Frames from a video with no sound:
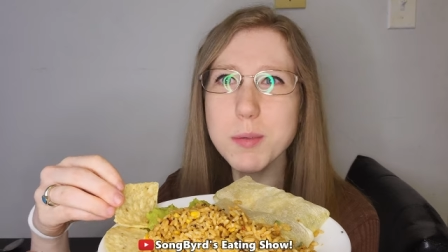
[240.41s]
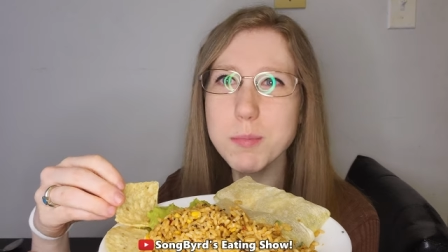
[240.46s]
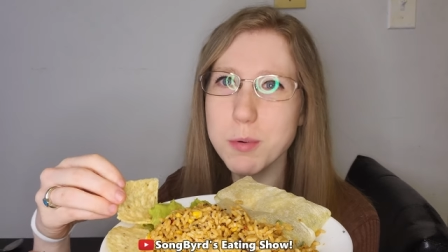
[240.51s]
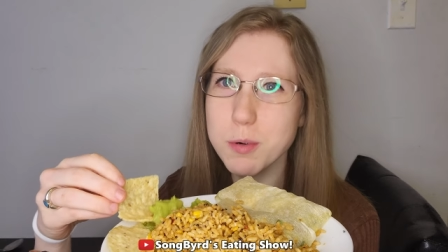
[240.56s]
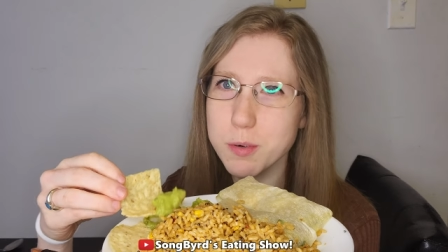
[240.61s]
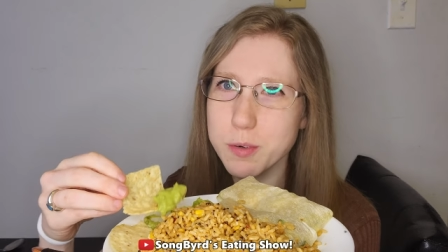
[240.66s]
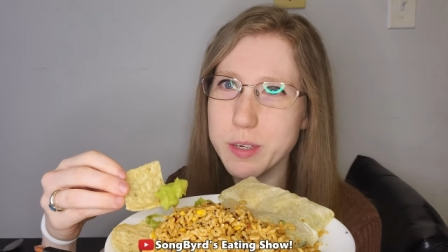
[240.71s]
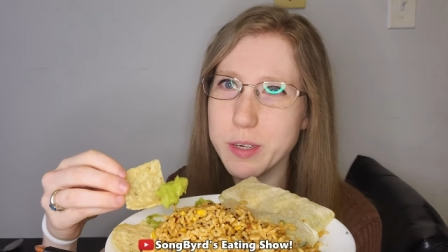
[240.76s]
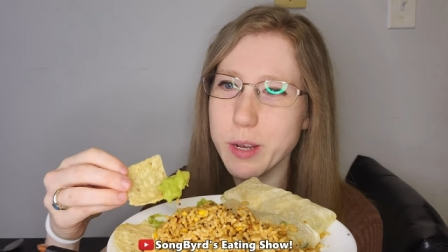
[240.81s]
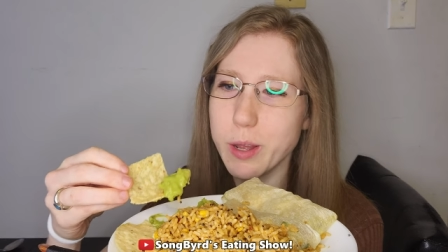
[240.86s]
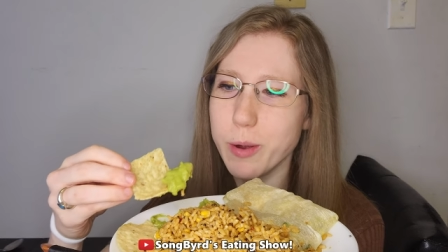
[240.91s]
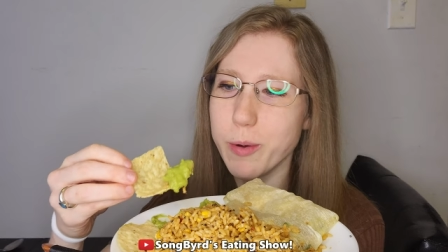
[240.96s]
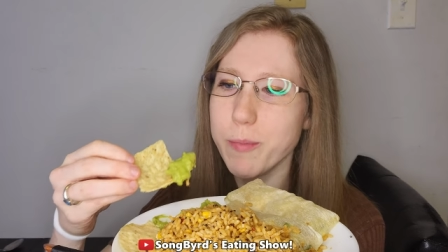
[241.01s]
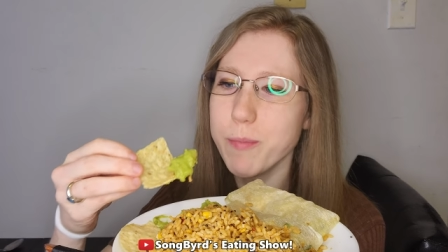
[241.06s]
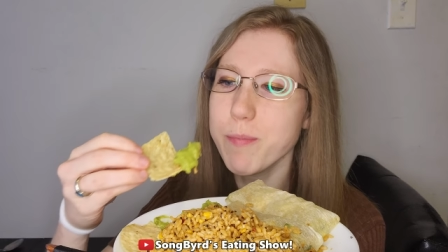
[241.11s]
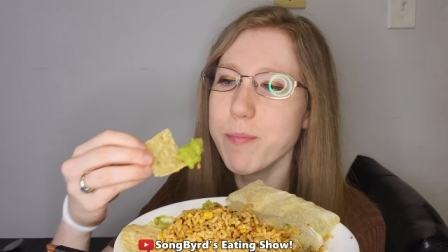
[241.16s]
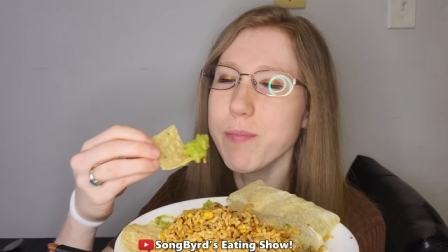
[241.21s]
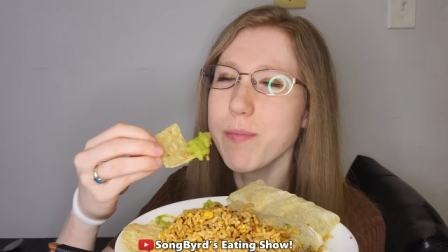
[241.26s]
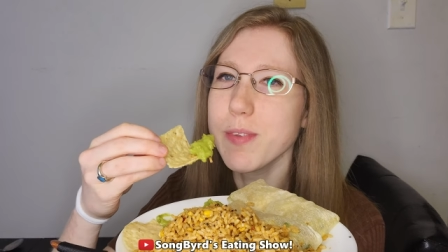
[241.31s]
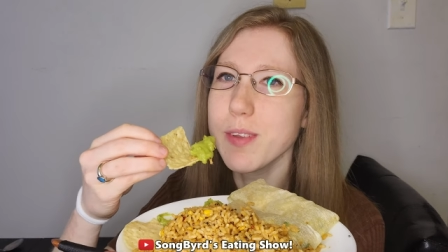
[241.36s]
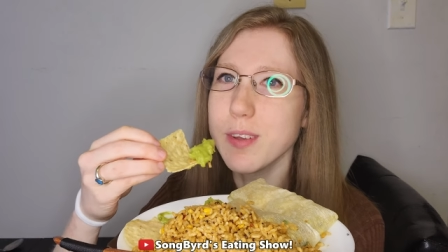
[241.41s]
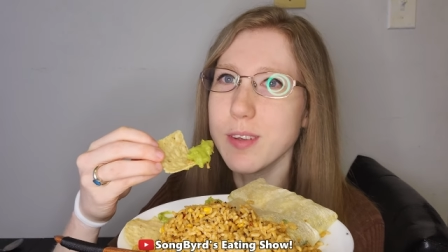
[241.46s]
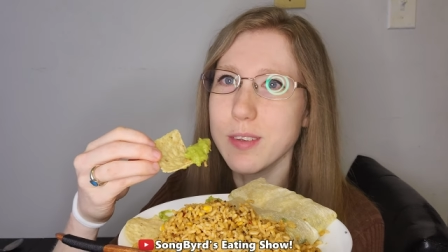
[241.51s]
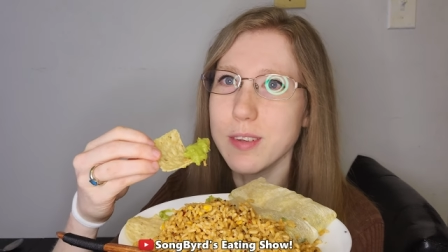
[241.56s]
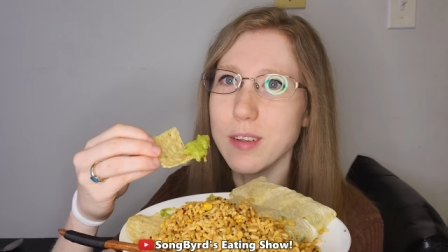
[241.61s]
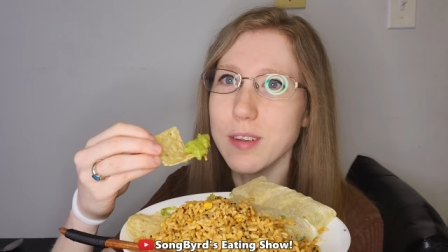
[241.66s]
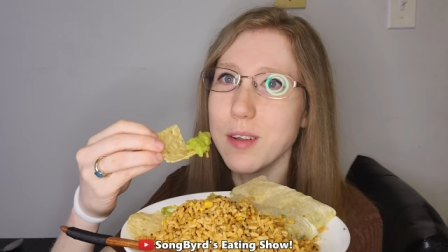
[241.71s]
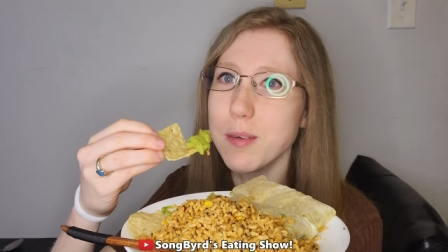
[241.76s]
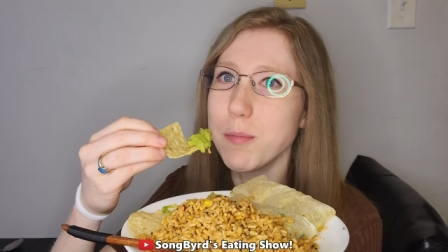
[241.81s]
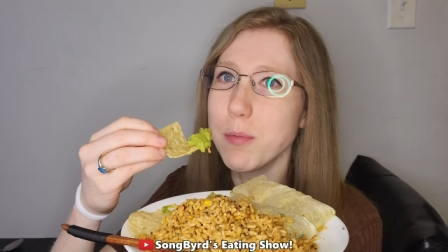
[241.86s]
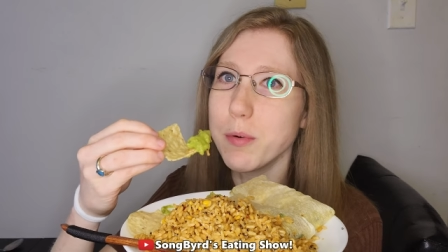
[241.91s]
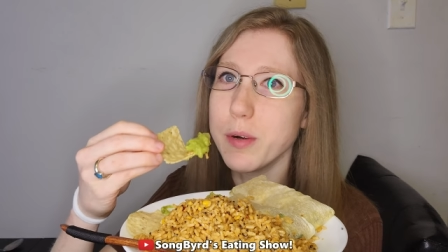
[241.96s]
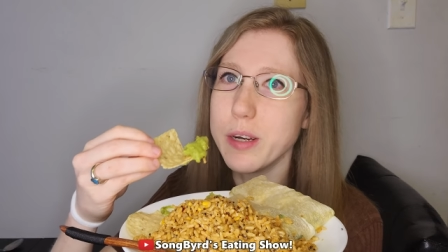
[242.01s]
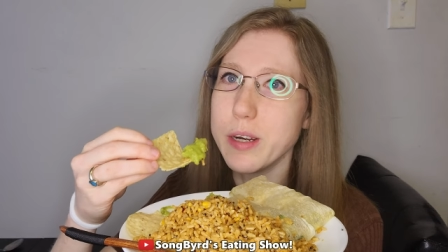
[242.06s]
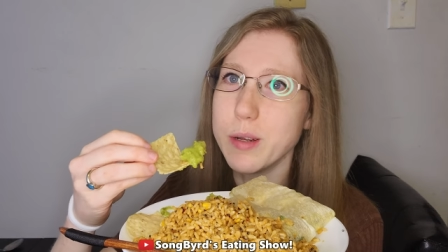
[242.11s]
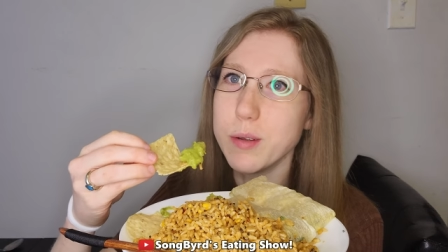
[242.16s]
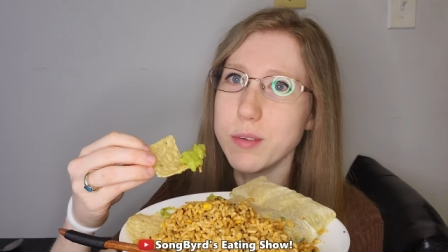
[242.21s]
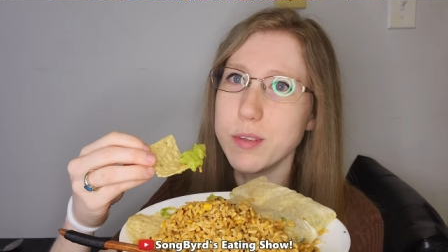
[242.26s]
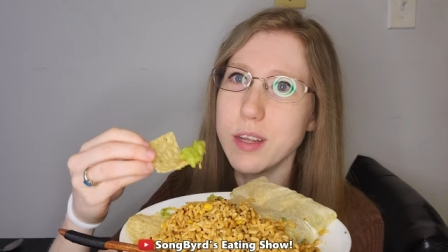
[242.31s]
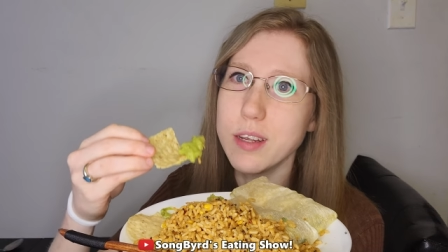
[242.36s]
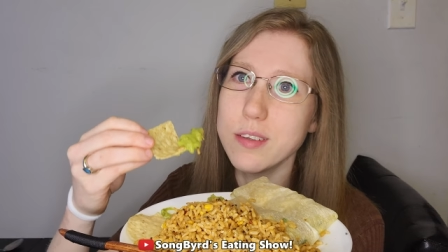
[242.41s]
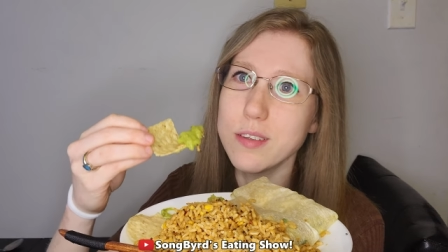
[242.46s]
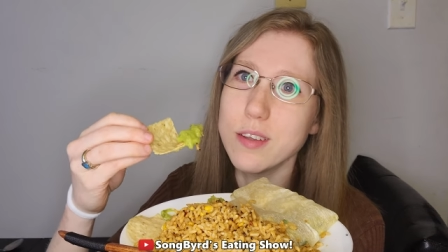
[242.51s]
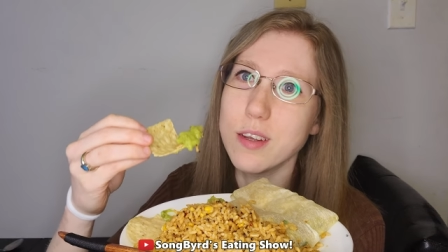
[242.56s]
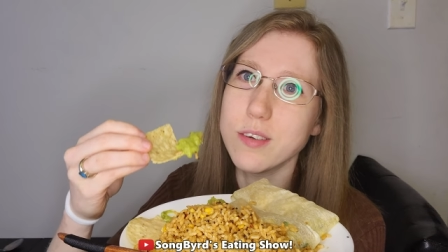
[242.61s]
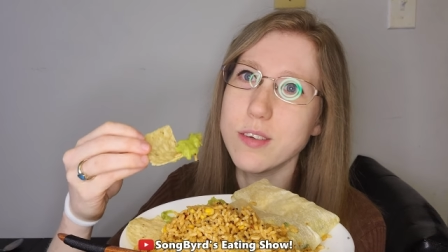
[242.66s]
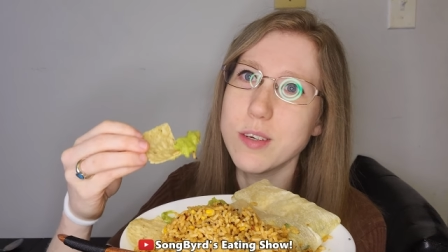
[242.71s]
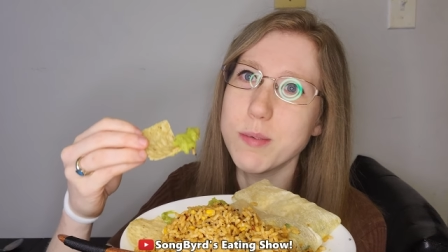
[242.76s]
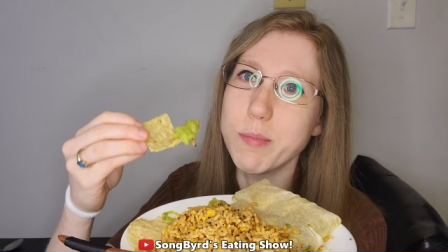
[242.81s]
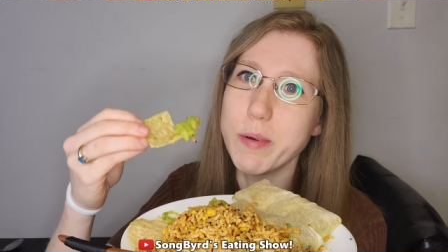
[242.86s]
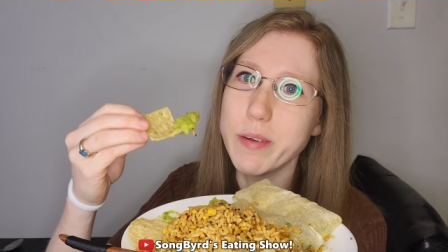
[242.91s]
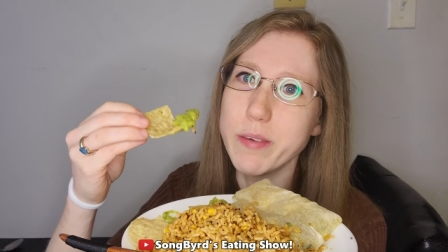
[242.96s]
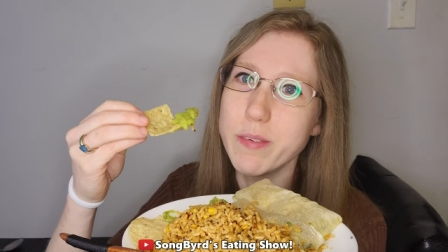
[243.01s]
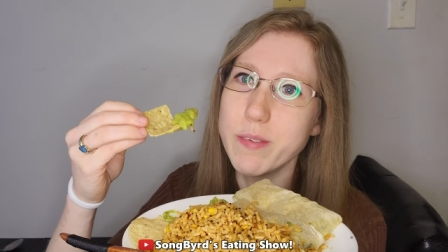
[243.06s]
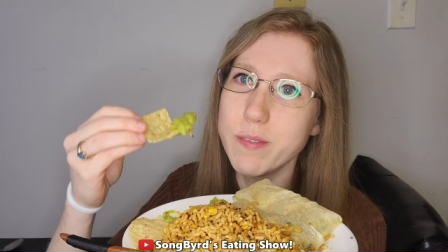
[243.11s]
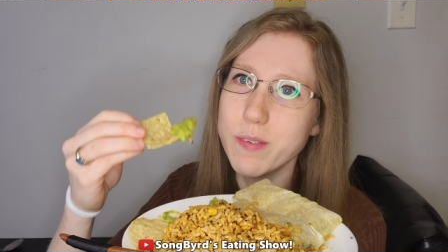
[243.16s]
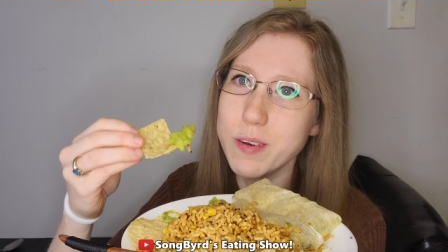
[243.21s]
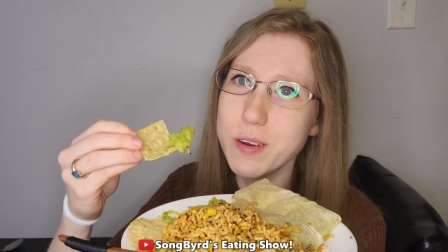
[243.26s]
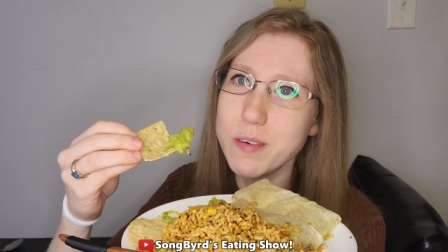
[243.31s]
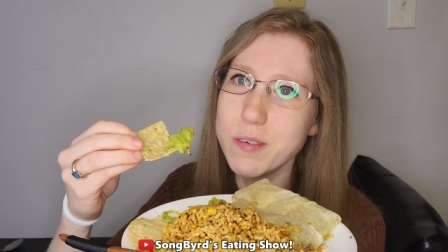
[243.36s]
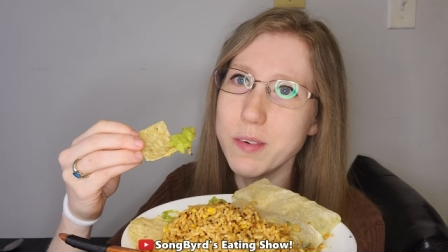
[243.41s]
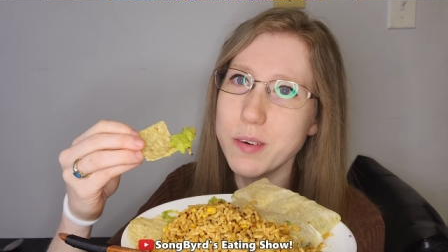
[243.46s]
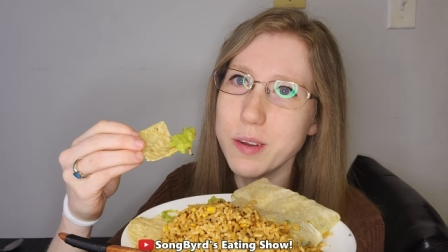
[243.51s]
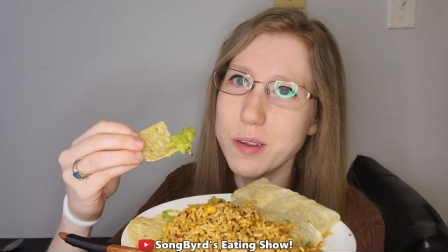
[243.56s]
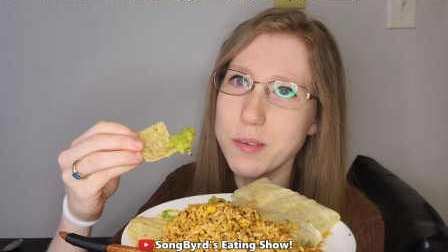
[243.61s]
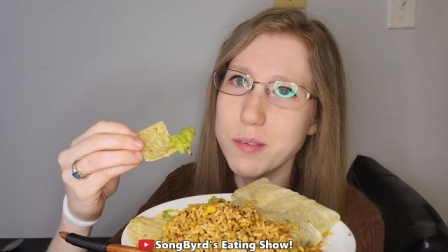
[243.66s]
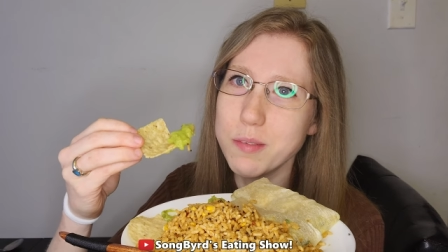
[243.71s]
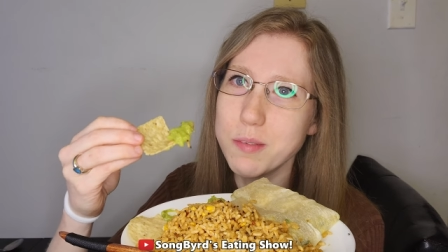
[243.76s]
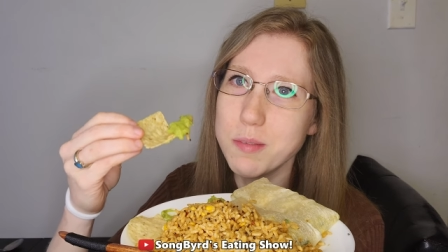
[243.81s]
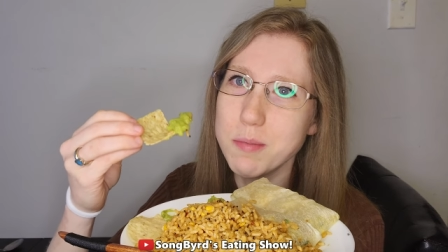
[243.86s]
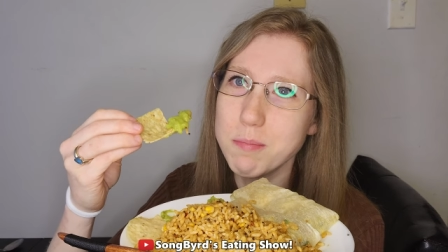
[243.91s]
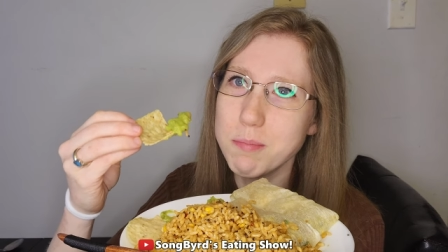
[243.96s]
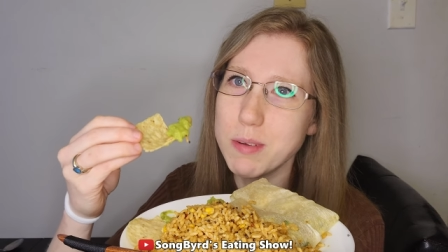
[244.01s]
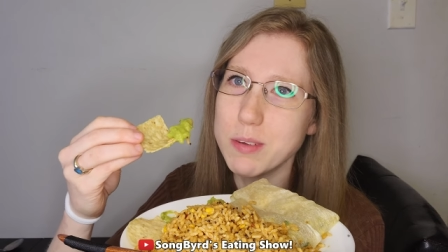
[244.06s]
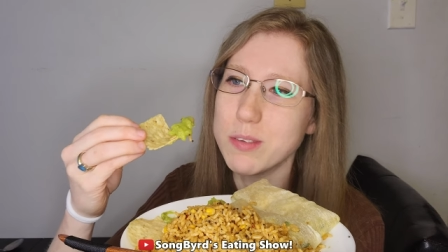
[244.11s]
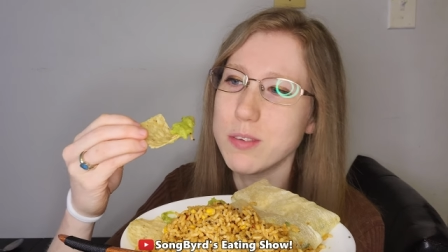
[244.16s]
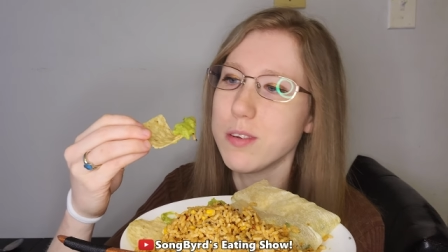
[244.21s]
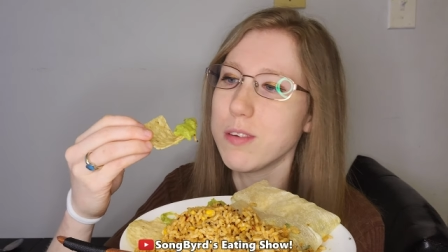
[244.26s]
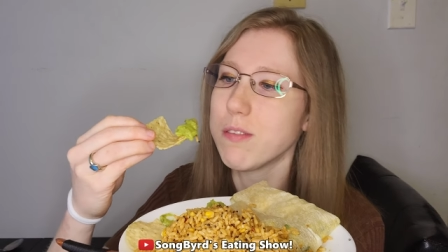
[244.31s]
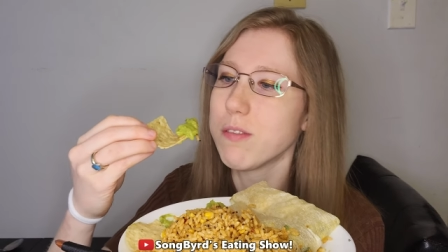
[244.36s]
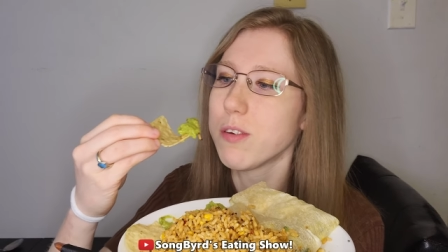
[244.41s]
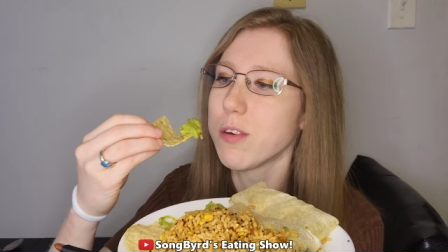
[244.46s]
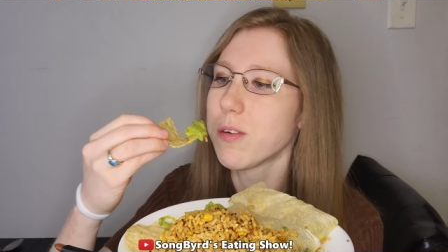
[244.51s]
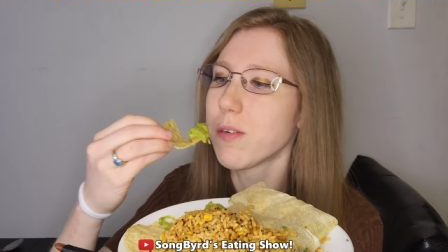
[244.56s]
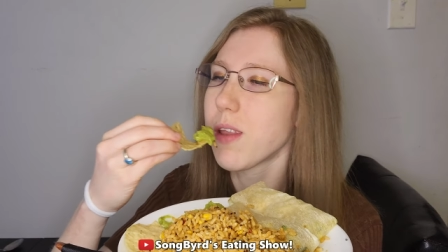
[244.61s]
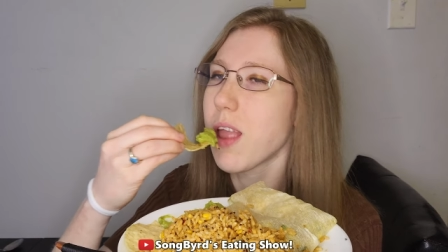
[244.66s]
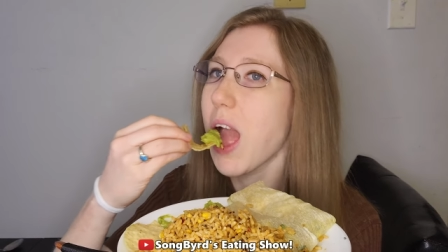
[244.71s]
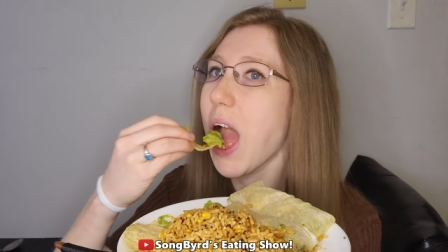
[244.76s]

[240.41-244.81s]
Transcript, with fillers: a burrito because I love burritos. That's actually my favorite Mexican food.